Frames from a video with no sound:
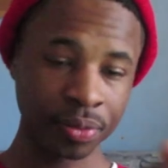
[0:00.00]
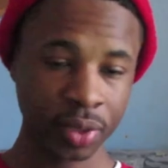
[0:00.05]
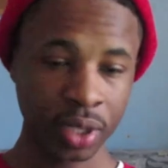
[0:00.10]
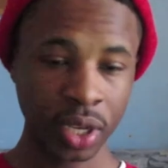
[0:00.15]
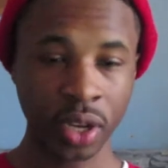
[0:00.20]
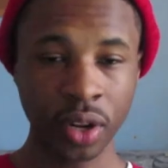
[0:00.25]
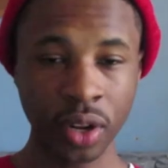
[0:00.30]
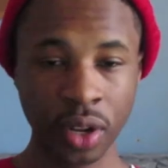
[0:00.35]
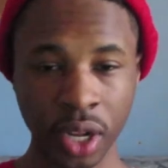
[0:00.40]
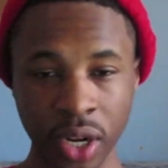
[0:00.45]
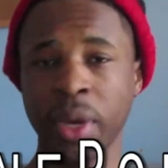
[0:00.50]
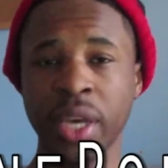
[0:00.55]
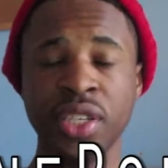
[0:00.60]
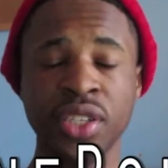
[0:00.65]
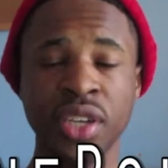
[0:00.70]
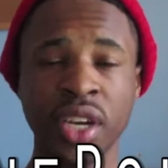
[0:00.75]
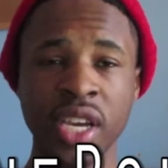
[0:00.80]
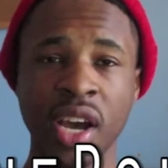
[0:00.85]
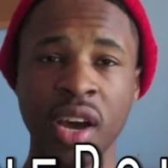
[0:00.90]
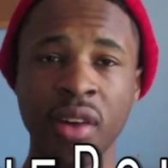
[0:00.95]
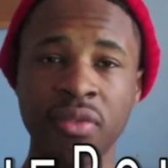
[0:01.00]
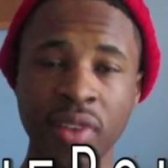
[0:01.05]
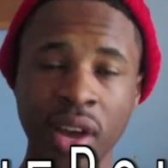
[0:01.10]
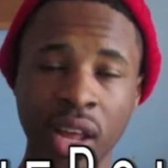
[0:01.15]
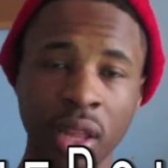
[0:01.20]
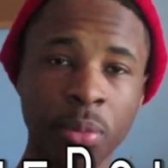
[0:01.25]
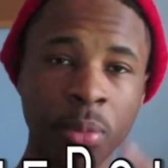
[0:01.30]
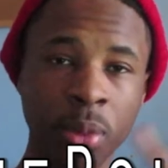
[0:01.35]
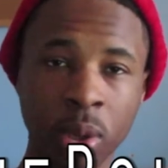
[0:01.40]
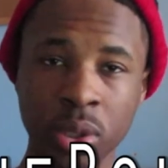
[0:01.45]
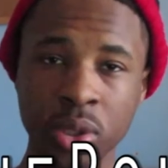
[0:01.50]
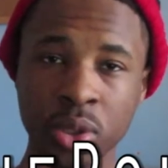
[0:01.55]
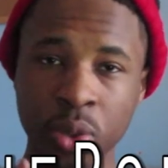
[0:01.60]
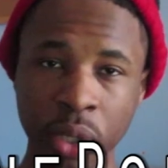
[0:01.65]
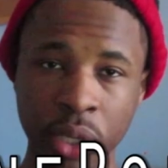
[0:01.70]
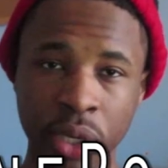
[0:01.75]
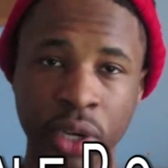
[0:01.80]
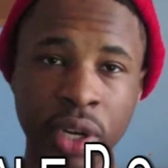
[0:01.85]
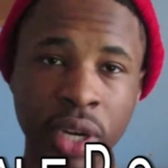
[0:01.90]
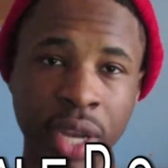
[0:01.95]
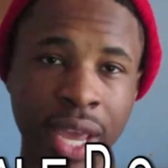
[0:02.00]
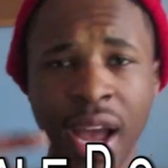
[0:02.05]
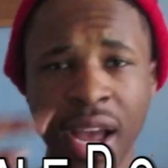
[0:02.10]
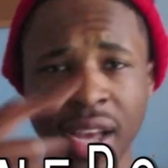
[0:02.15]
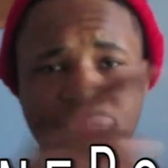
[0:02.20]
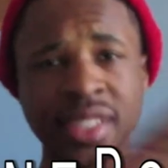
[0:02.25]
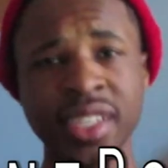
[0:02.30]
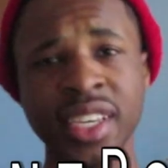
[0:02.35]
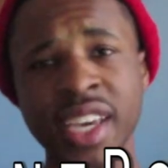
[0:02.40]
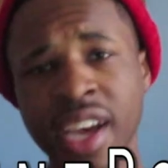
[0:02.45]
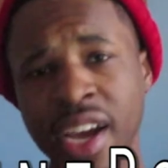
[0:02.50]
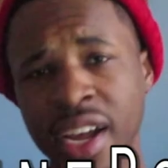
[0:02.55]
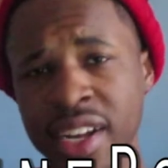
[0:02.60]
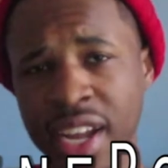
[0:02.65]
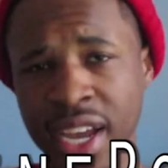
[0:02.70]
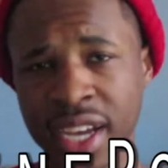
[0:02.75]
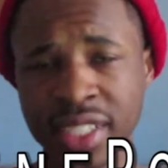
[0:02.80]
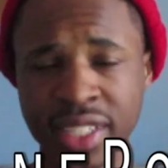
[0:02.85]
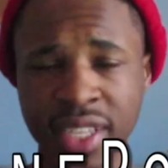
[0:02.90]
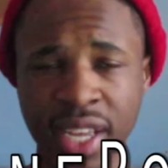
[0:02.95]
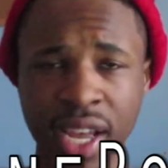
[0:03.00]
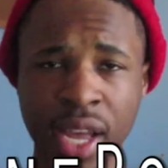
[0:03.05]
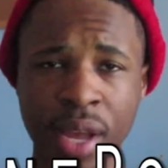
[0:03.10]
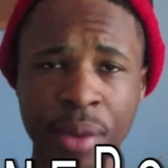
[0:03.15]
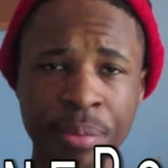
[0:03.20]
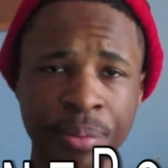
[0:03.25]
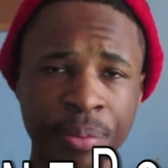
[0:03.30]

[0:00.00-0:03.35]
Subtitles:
And make sure y'all follow me on Twitter. I'll see y'all next time.